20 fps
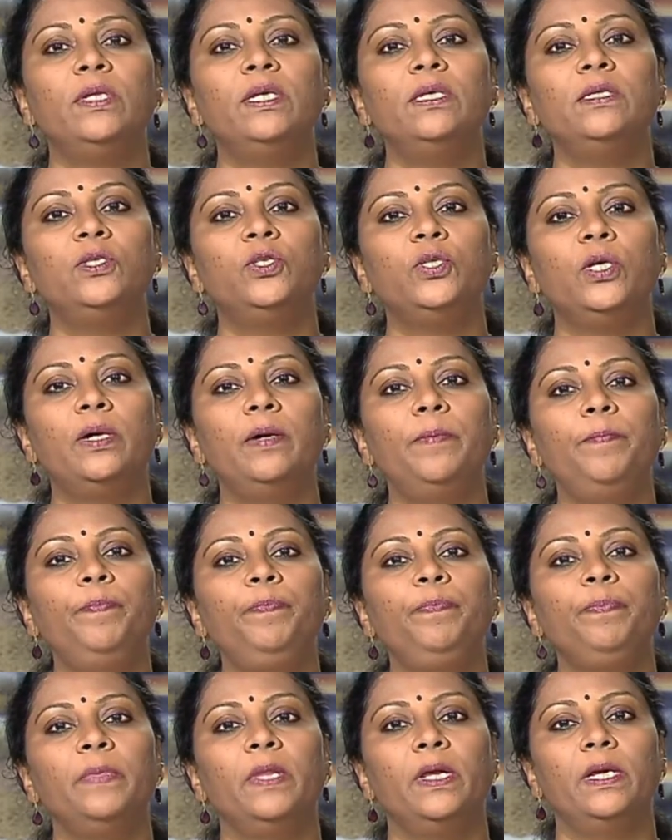this germ
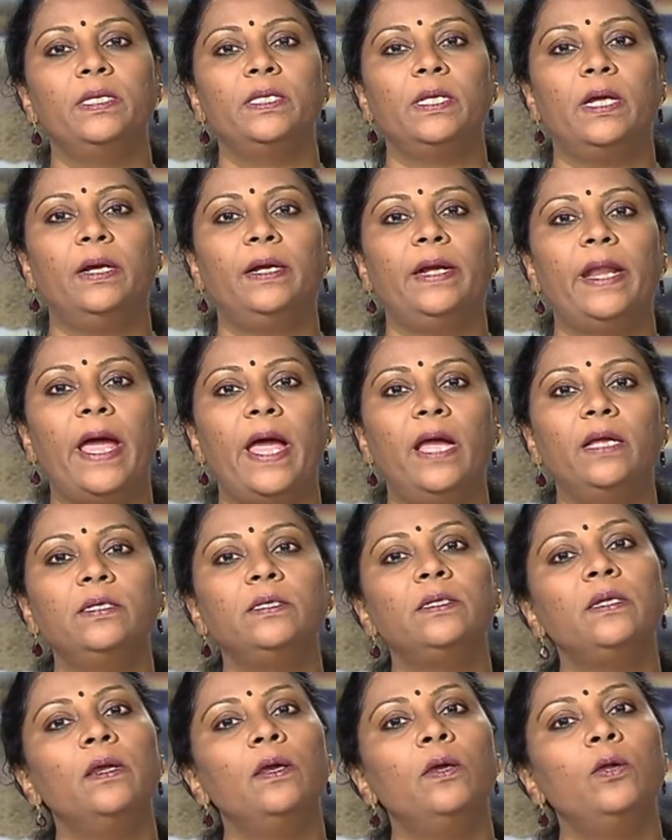is
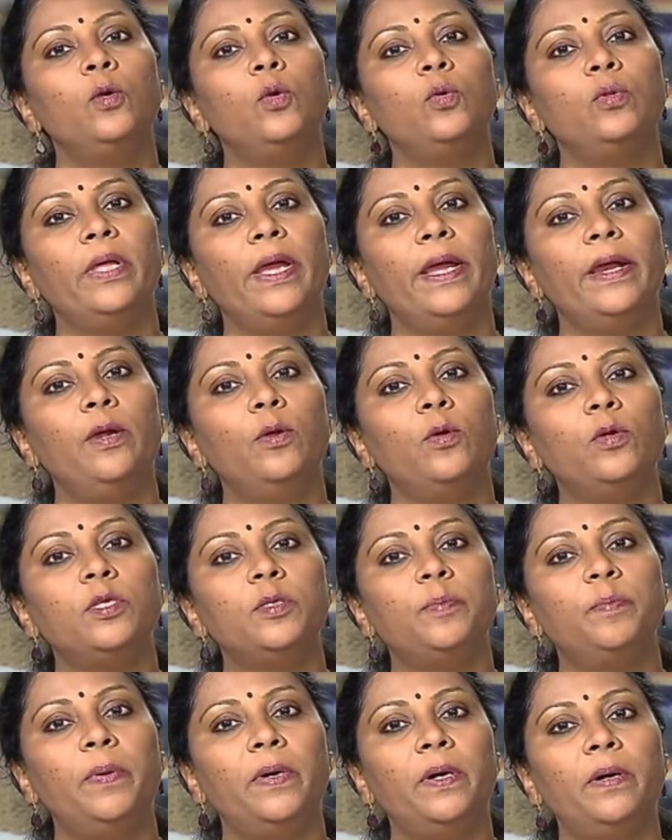attached to the
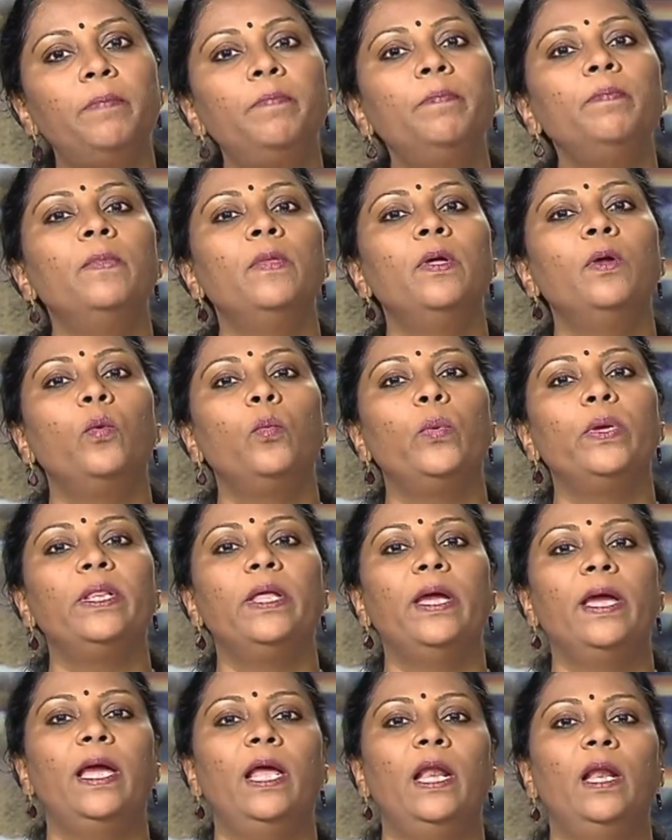endosperm with
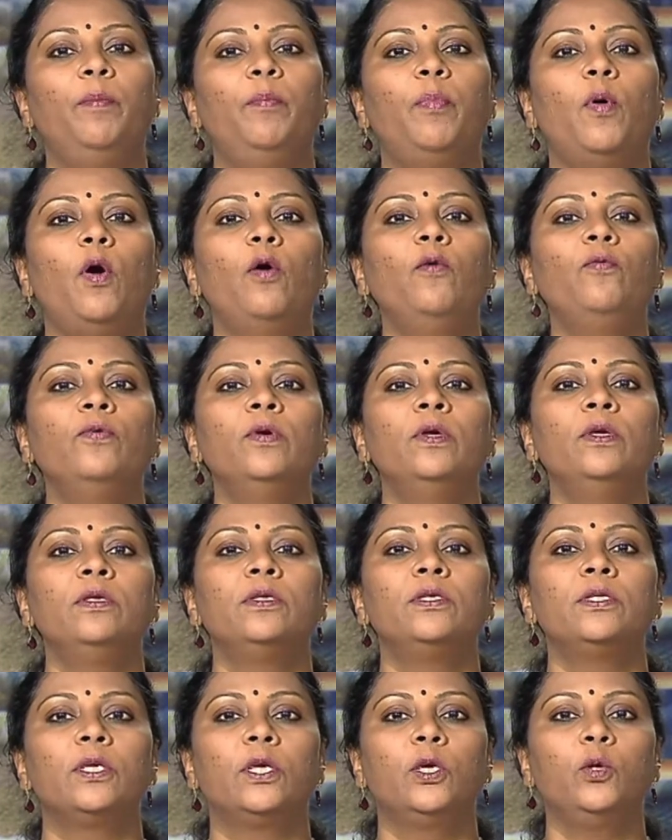the help of
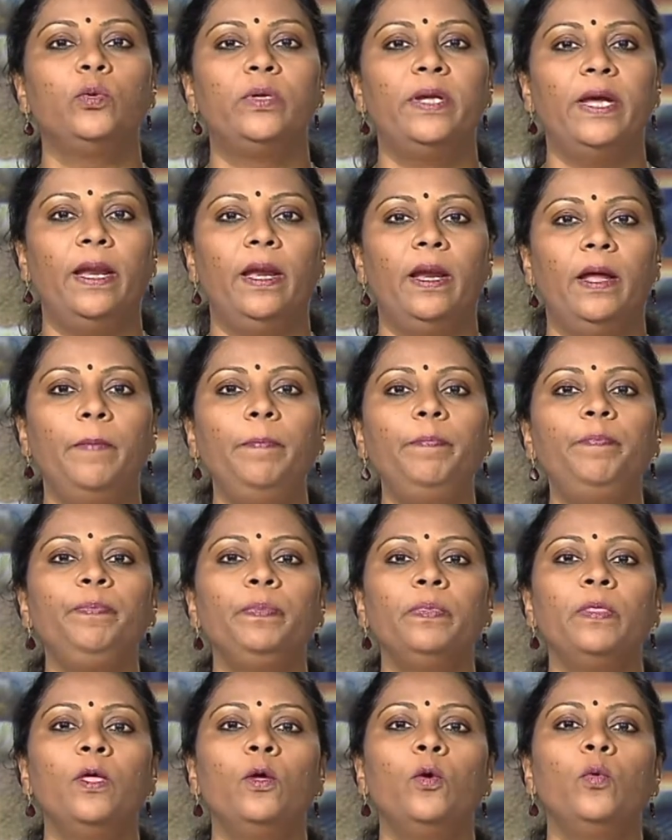scutellum,
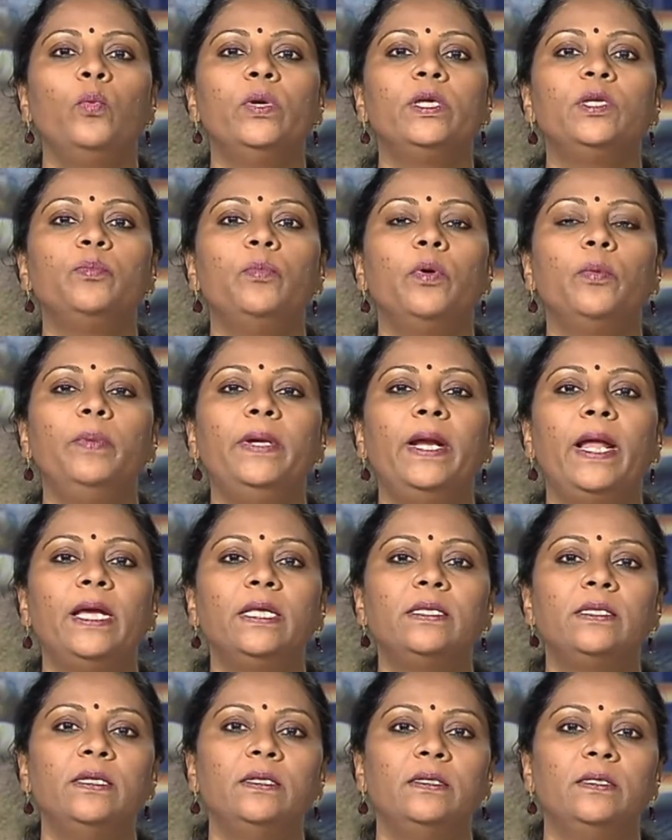which
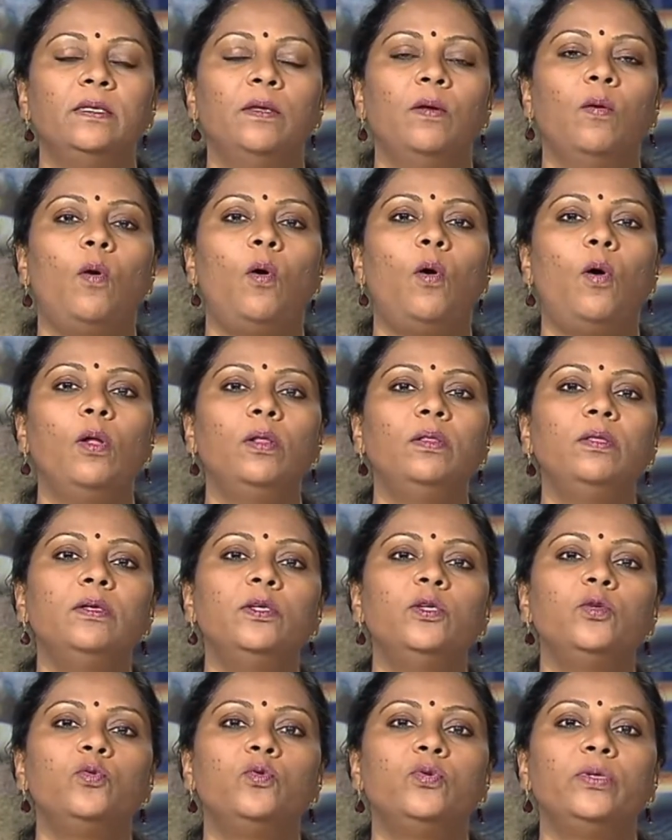mobilizes all the
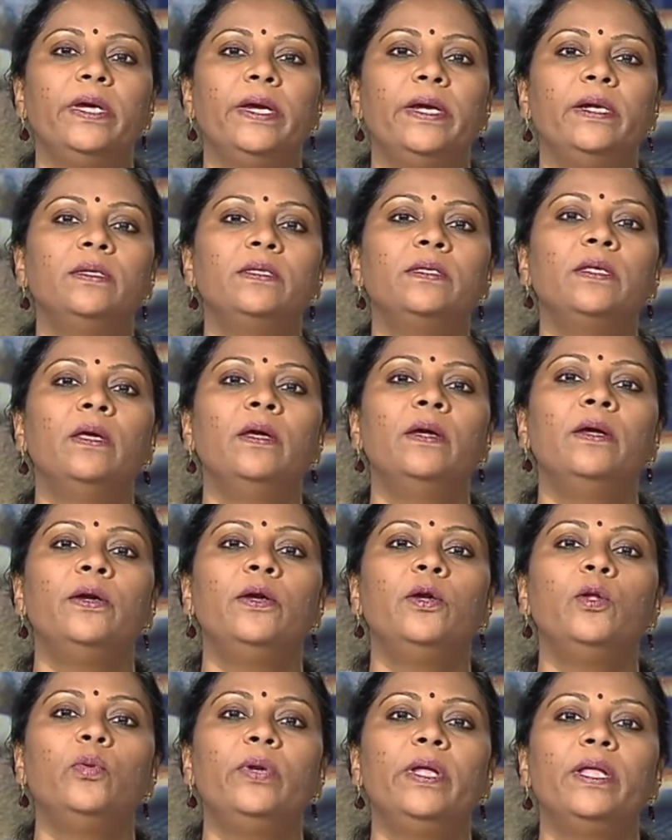nutrients
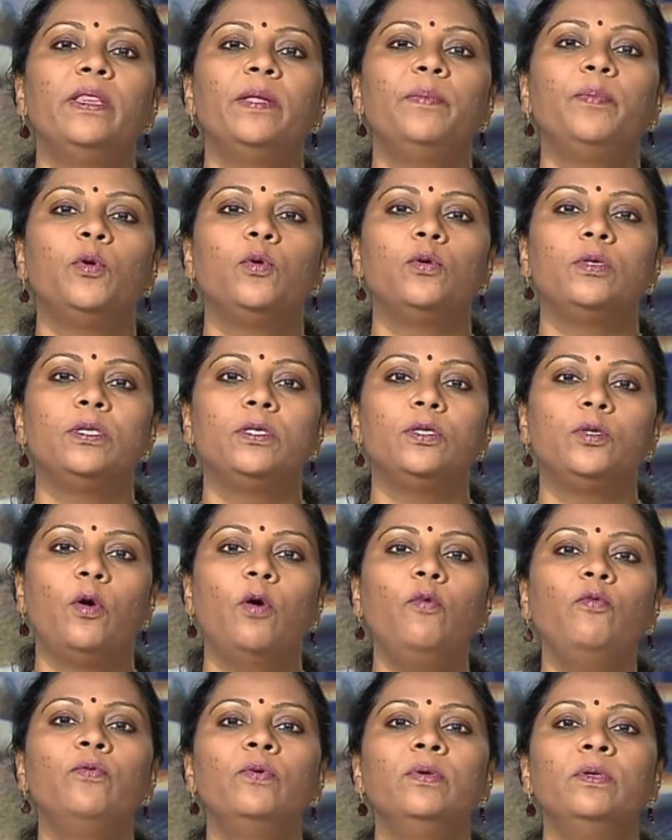during the process
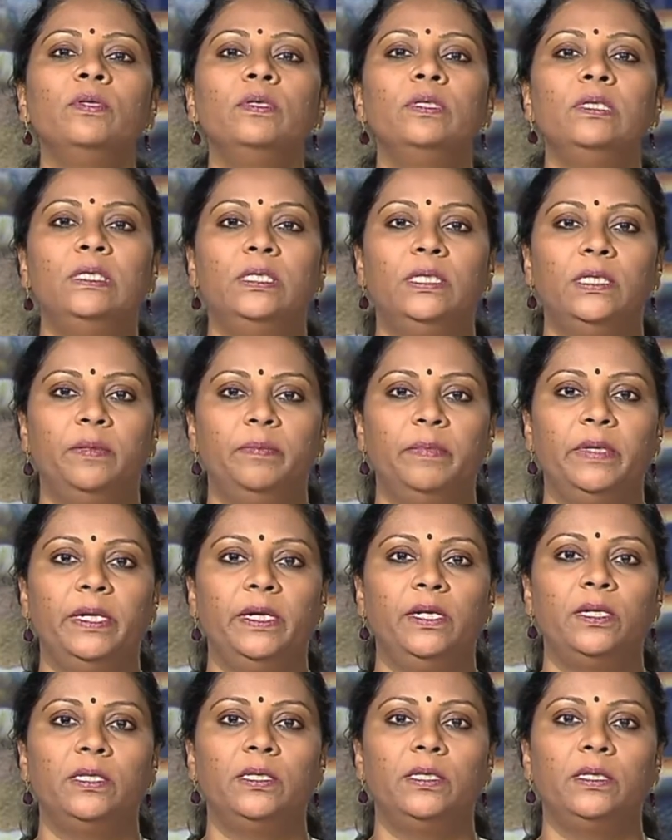of
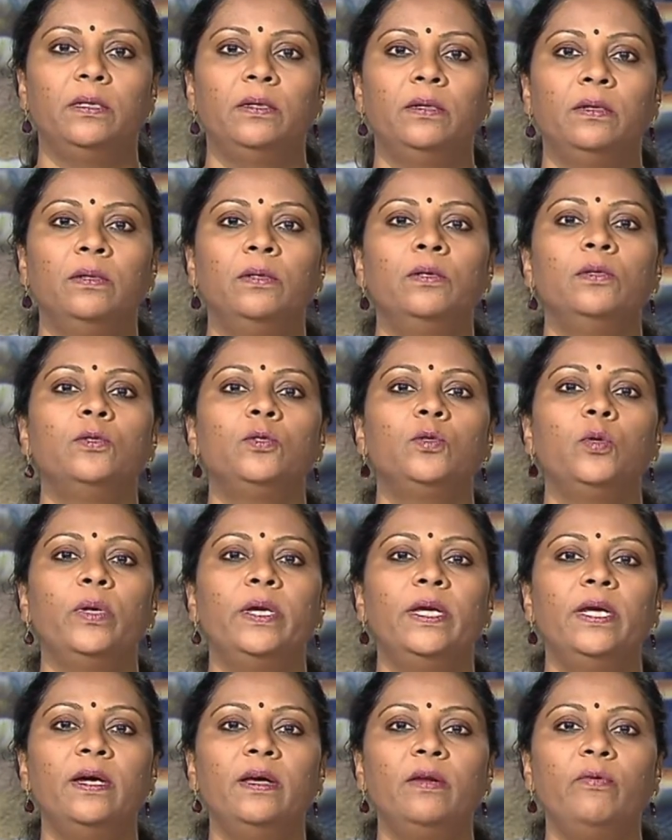germination. So,
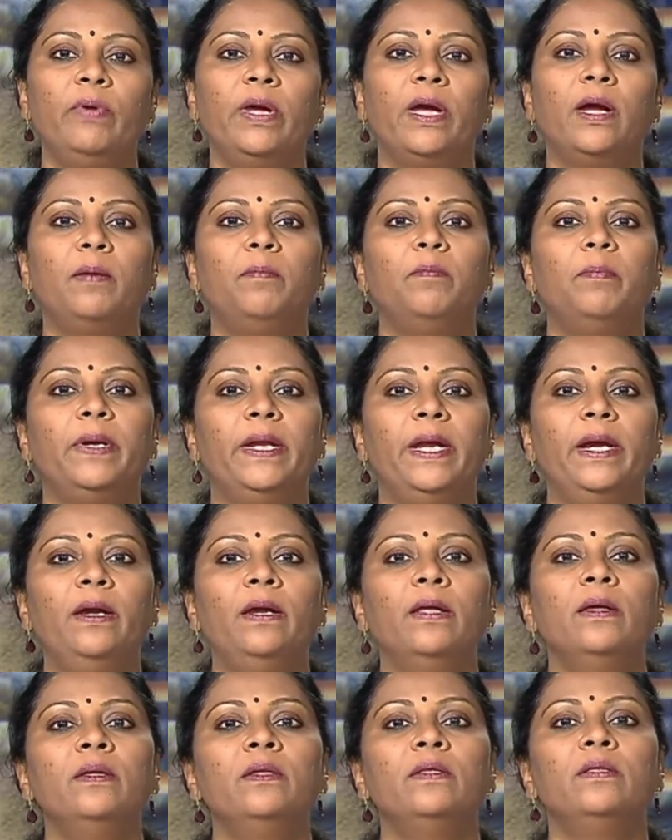here we
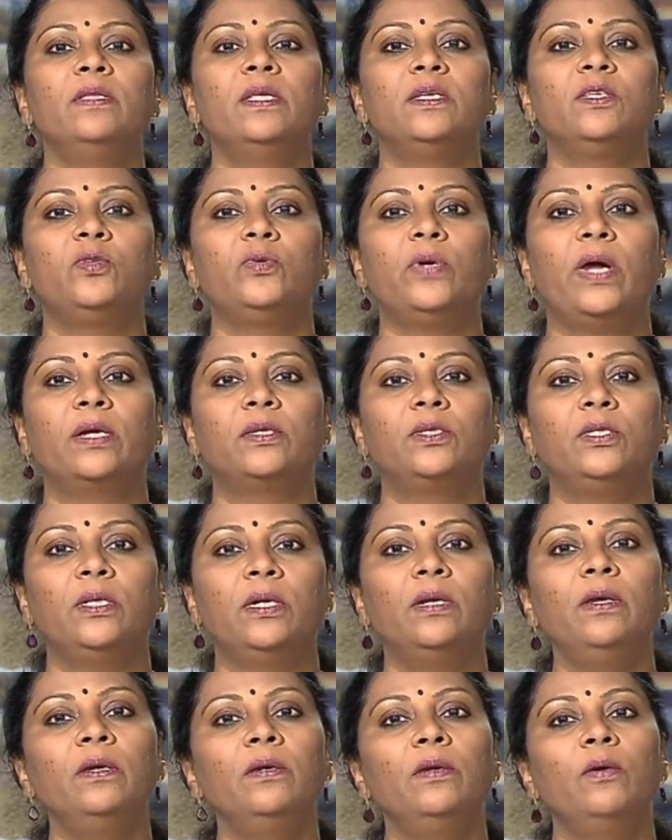complete the
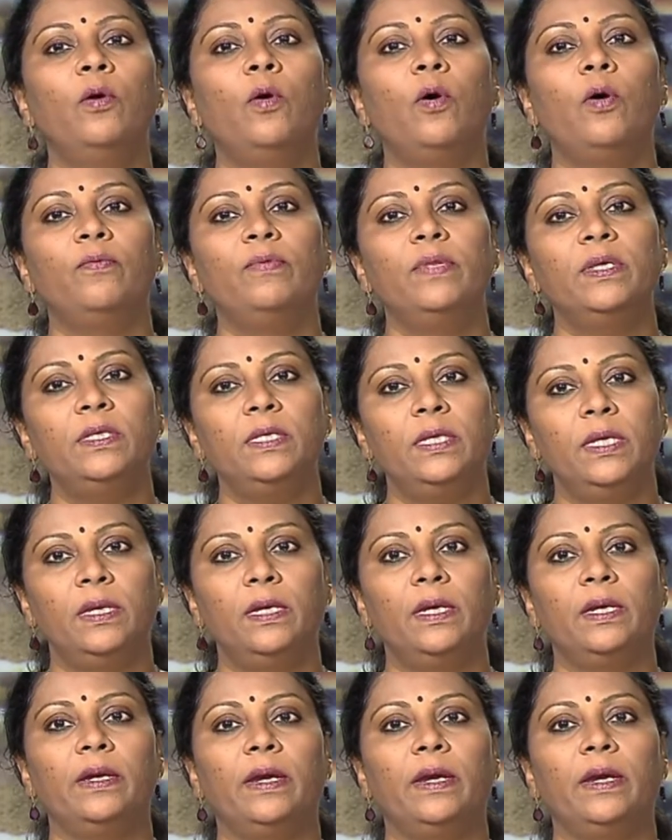structure of the cereal